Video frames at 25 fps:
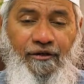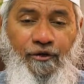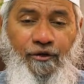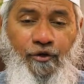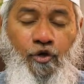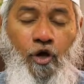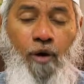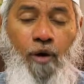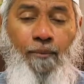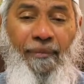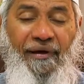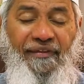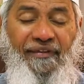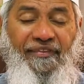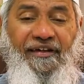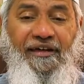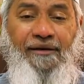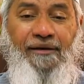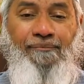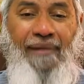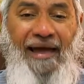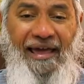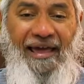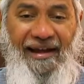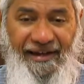your mother
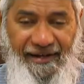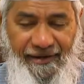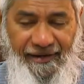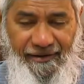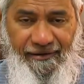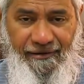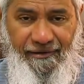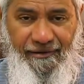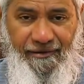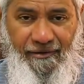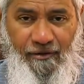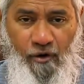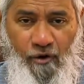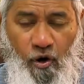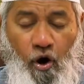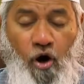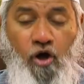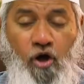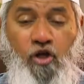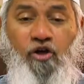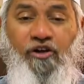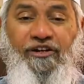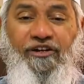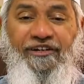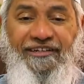married
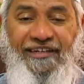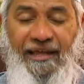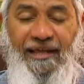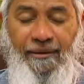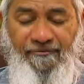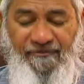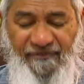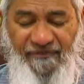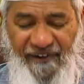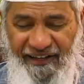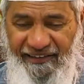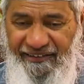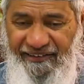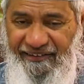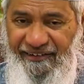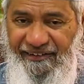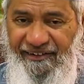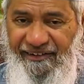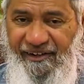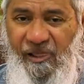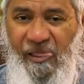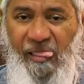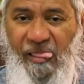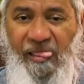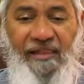or your stepfather,
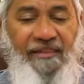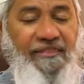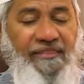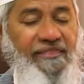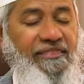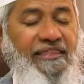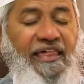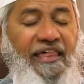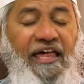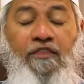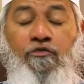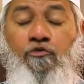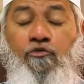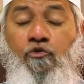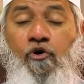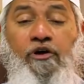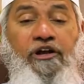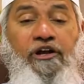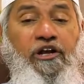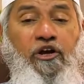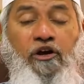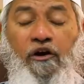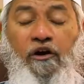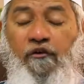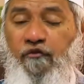there's no
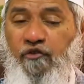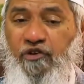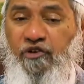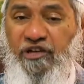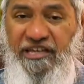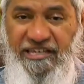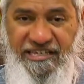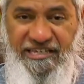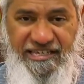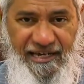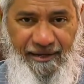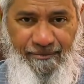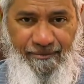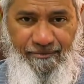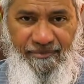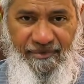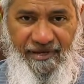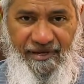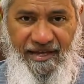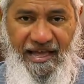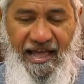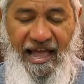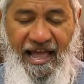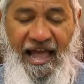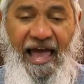need of doing hijab.
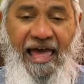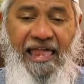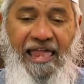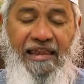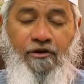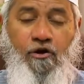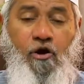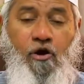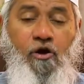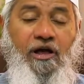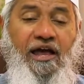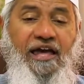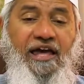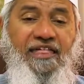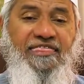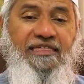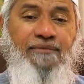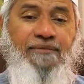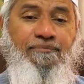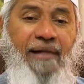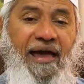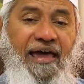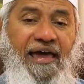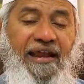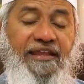As long as the
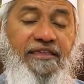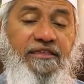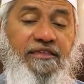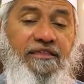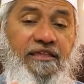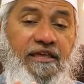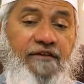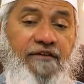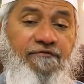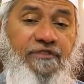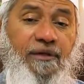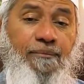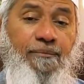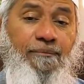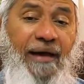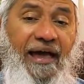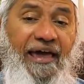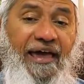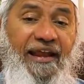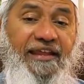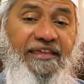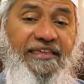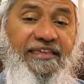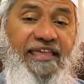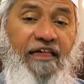marriage, if the
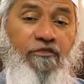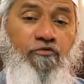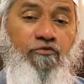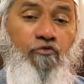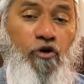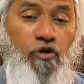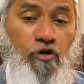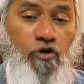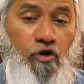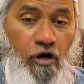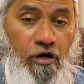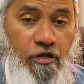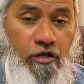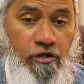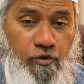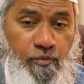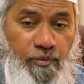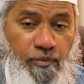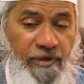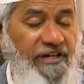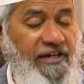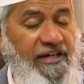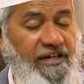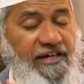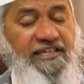marriage has not
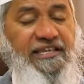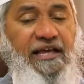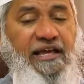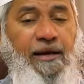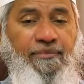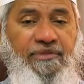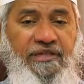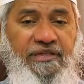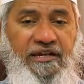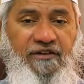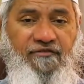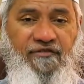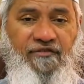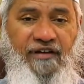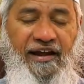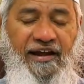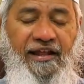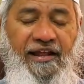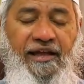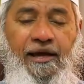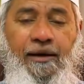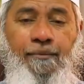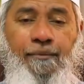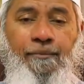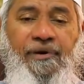consummated, hijab is required.
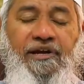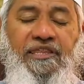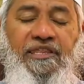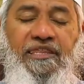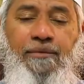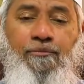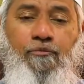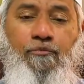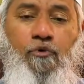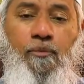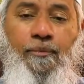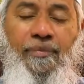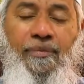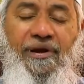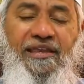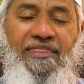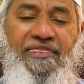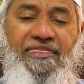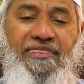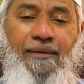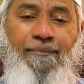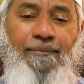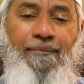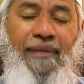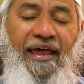But the
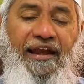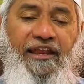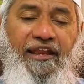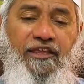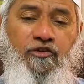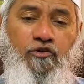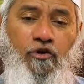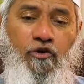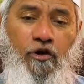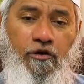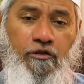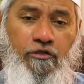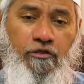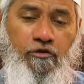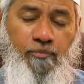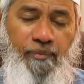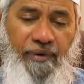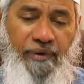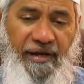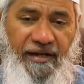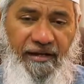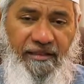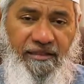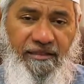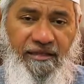moment the marriage
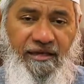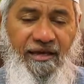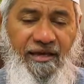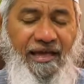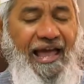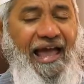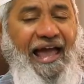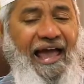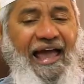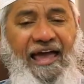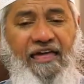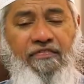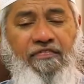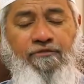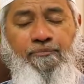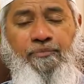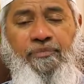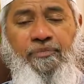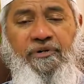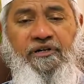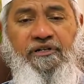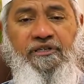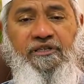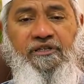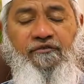consummates, as
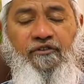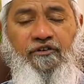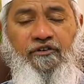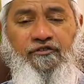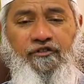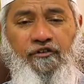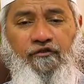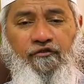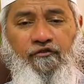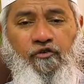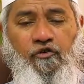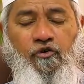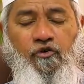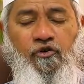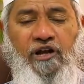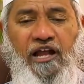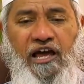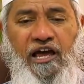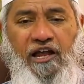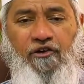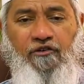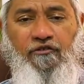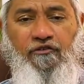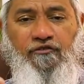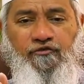per the verse of the
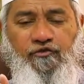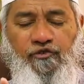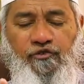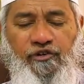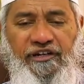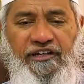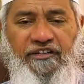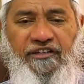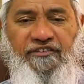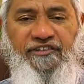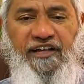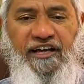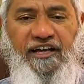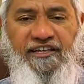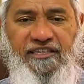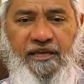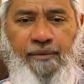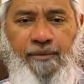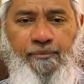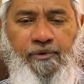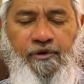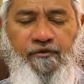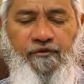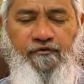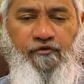Quran or Surah Nisa
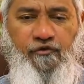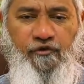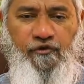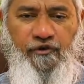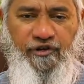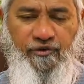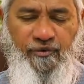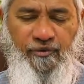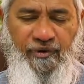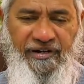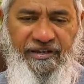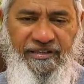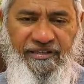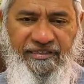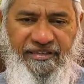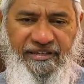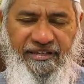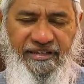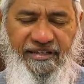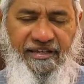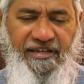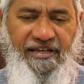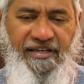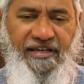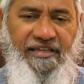chapter 4 verse
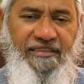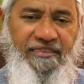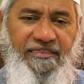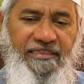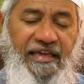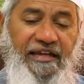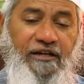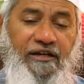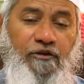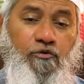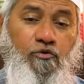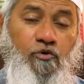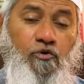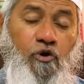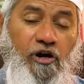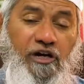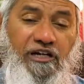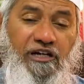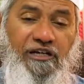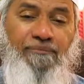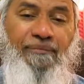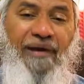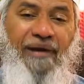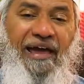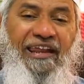23, they do
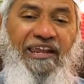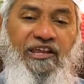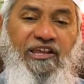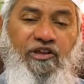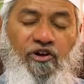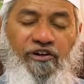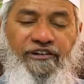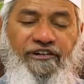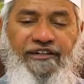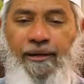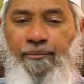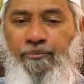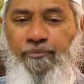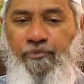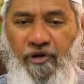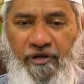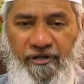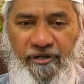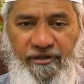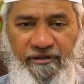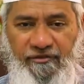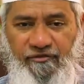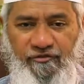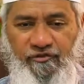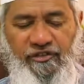not marry your
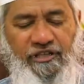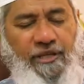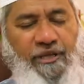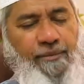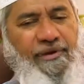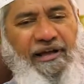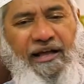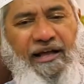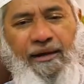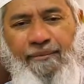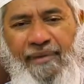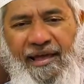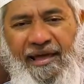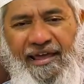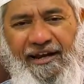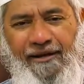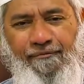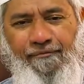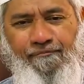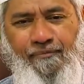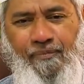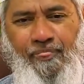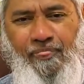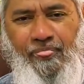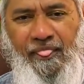stepdaughter. So they become
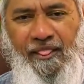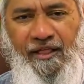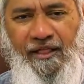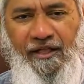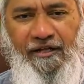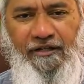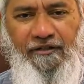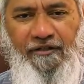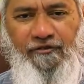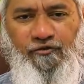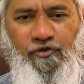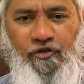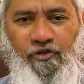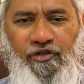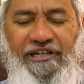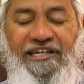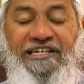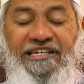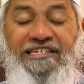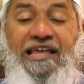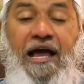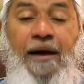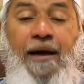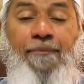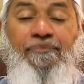mihram. So
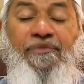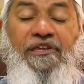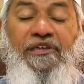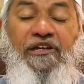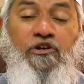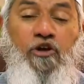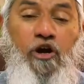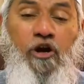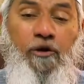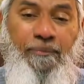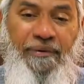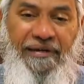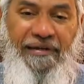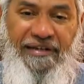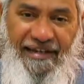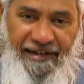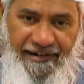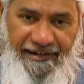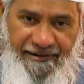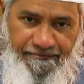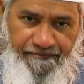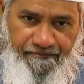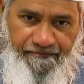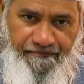hijab need not be done.